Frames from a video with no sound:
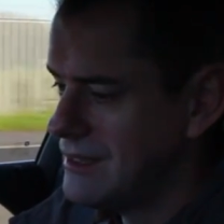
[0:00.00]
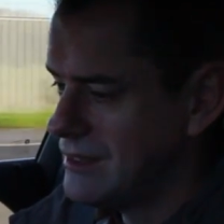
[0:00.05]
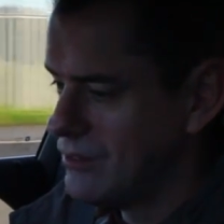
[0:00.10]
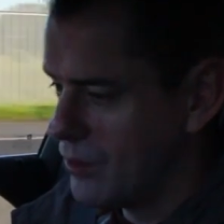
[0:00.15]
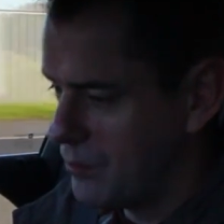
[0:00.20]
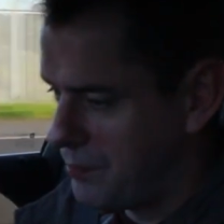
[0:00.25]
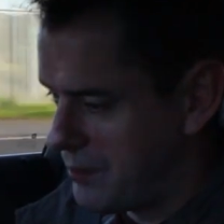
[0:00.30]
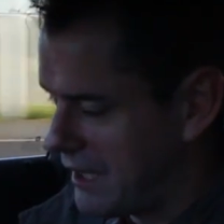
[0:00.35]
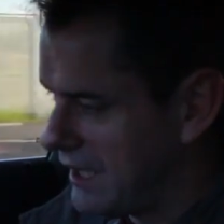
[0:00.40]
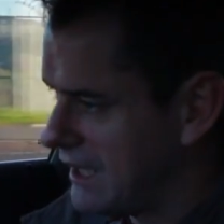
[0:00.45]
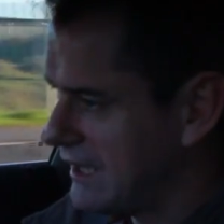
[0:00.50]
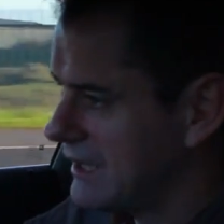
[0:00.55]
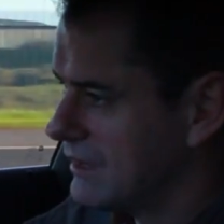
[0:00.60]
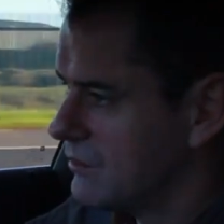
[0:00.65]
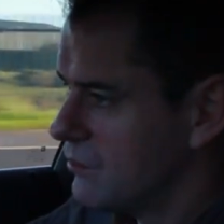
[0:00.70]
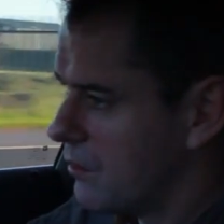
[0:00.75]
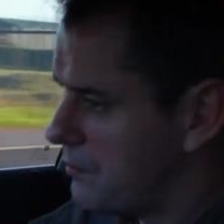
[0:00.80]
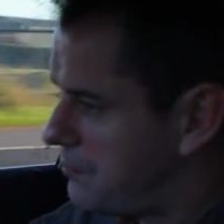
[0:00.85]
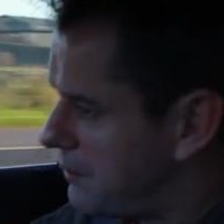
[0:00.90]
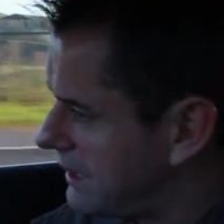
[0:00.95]
We're
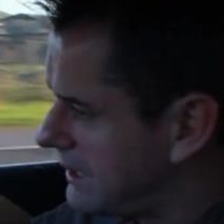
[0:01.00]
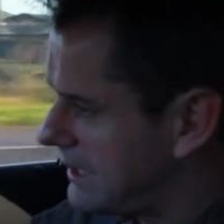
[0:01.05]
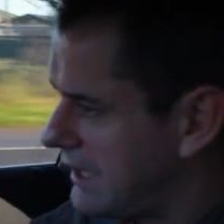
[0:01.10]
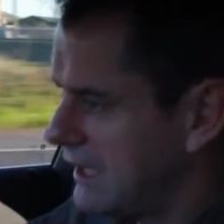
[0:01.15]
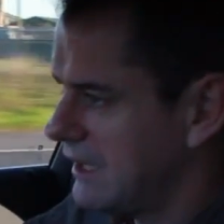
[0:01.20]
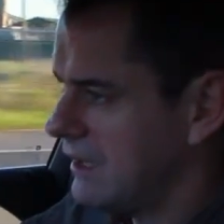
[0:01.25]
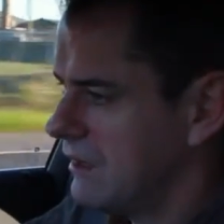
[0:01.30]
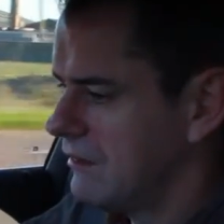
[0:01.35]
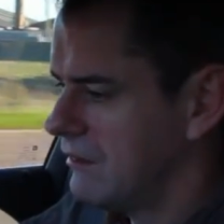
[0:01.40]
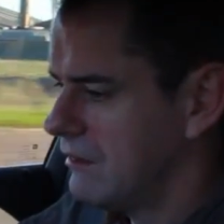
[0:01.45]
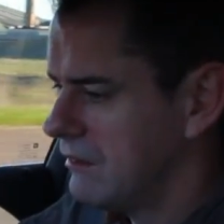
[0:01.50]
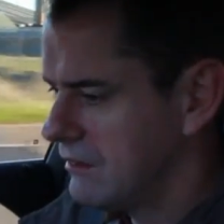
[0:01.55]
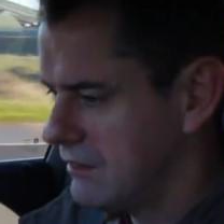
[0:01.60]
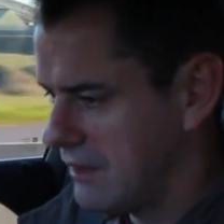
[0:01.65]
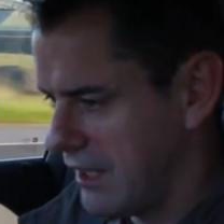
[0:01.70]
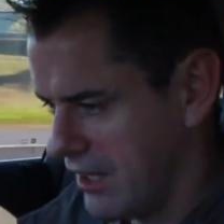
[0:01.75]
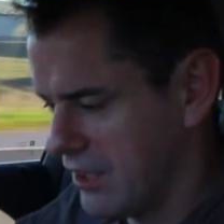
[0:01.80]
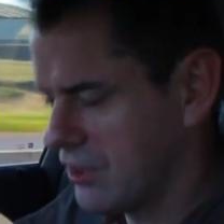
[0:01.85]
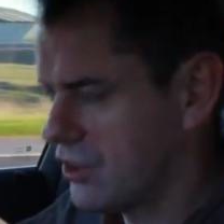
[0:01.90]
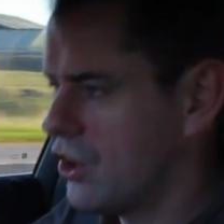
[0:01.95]
building.
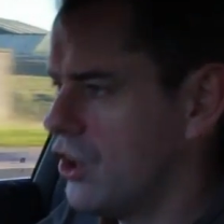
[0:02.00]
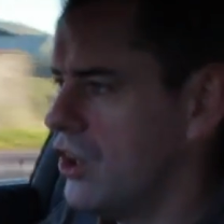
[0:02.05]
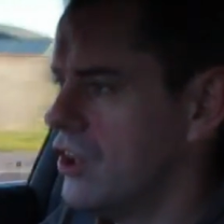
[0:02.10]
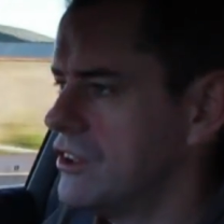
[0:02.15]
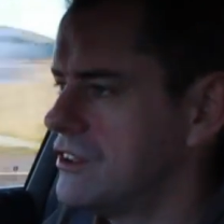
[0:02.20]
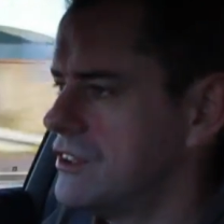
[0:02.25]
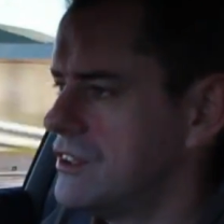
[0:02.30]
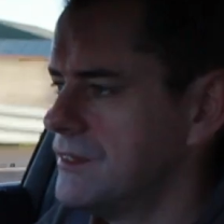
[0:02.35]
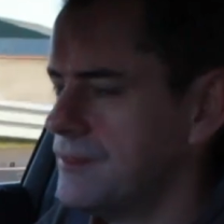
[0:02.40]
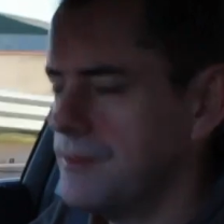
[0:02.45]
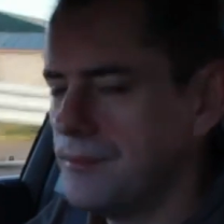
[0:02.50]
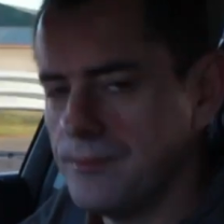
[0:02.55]
There it goes.